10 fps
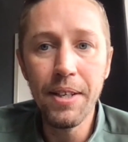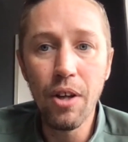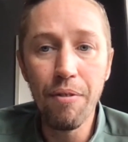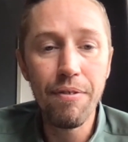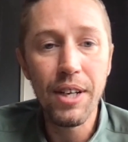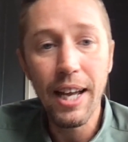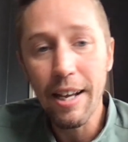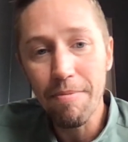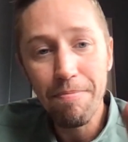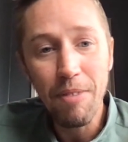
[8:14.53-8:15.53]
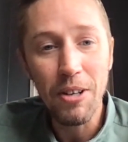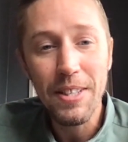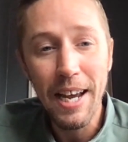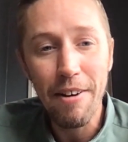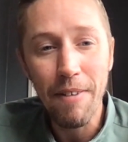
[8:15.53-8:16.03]
Don't forget,
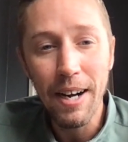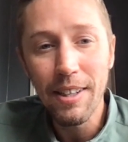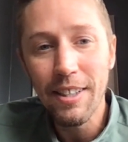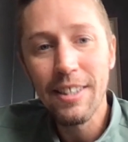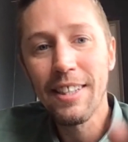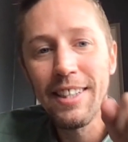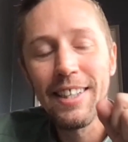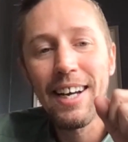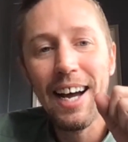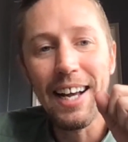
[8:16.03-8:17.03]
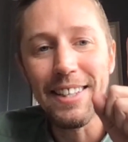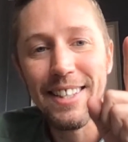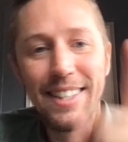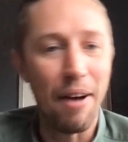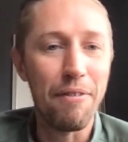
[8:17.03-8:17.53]
Arteta out and
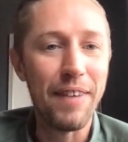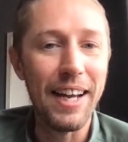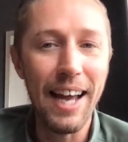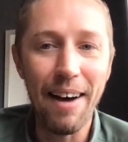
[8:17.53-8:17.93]
Southgate